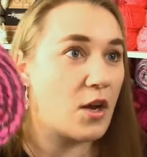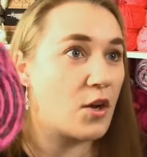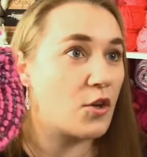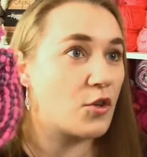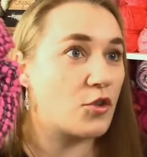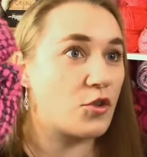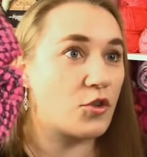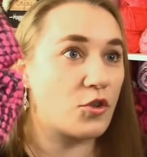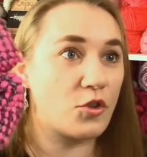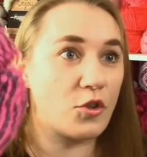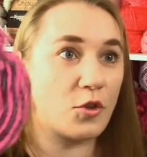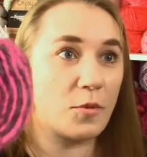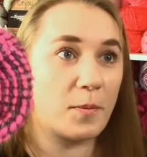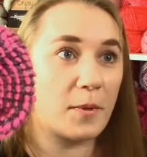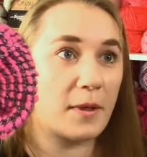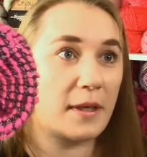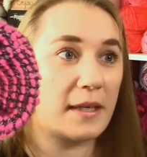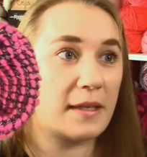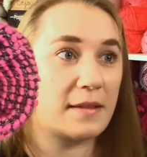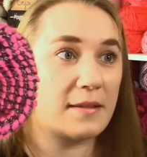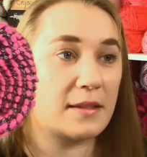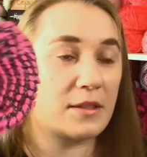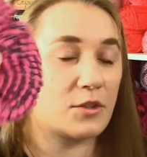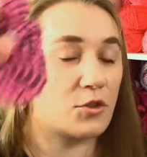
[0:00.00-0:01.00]
Super
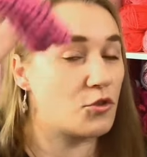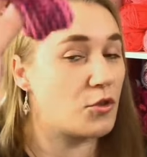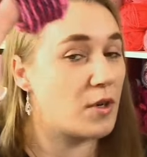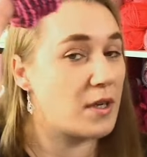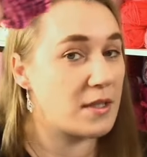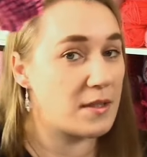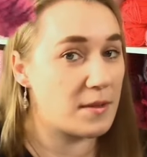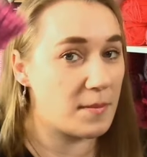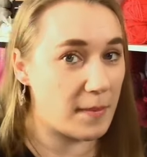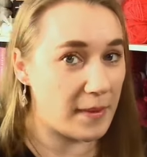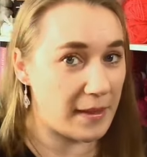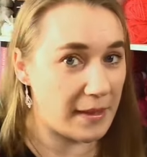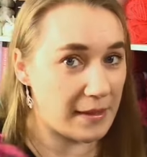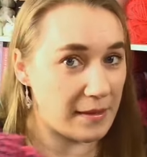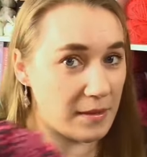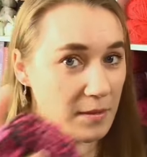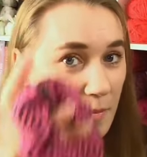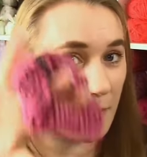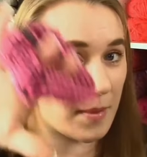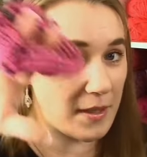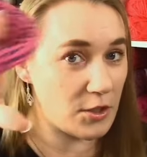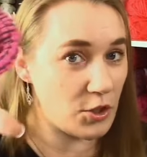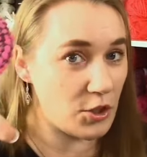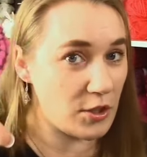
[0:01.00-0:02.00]
easy. Trust me, it's
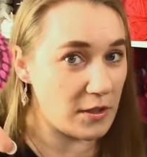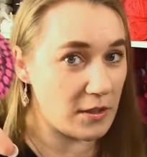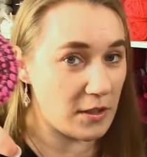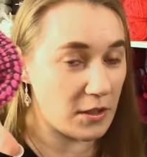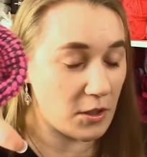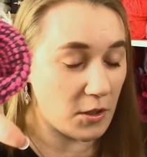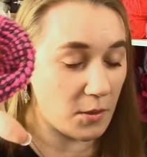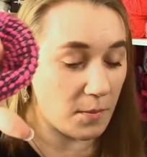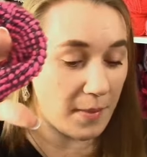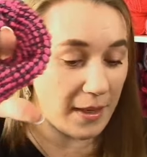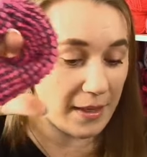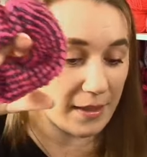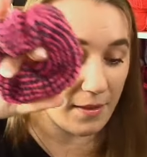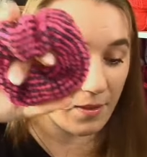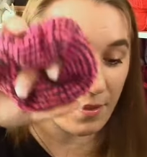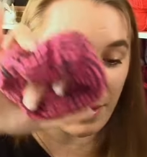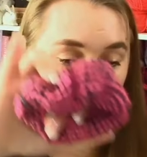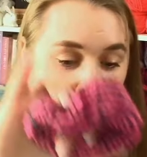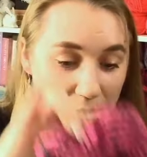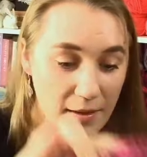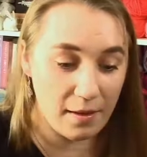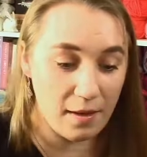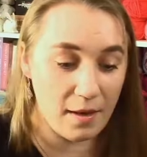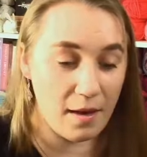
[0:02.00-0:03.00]
much easier than you might
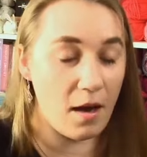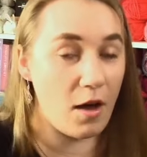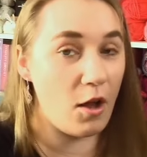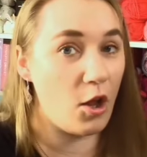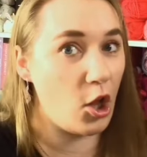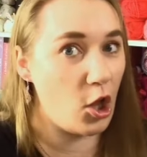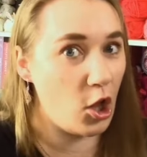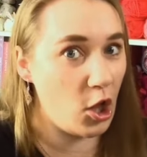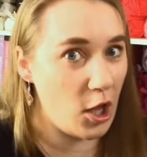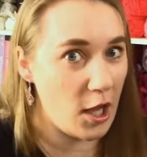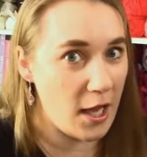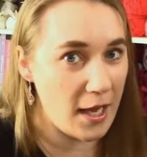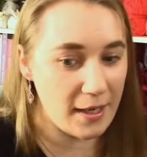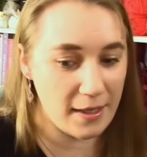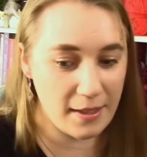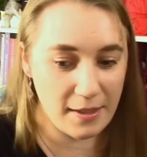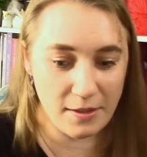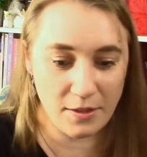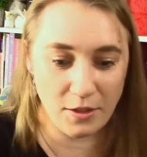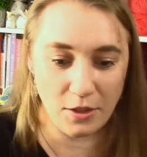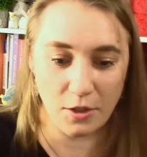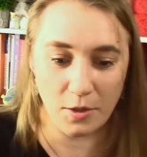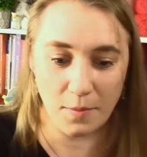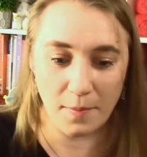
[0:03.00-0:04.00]
think. A lot
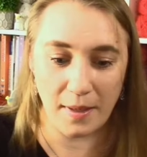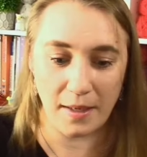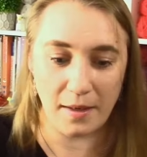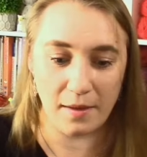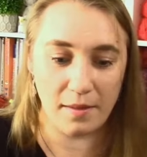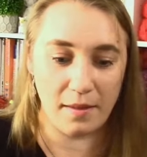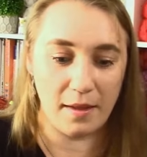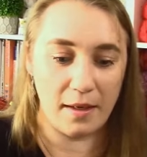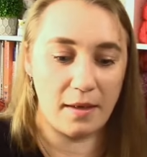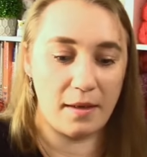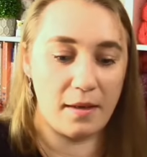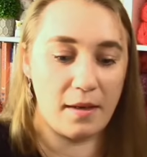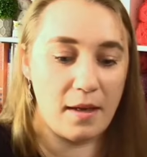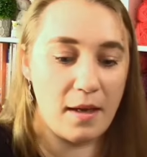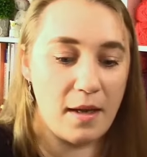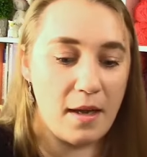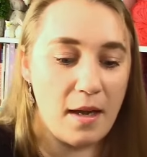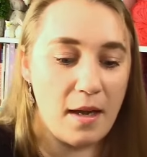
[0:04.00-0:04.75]
easier than you might think.